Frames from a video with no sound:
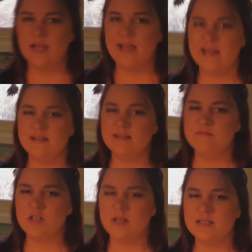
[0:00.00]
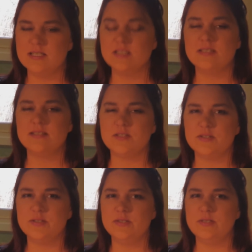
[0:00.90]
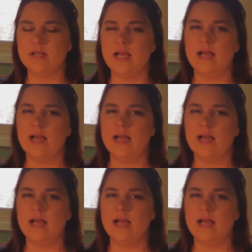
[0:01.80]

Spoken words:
and I've chosen to do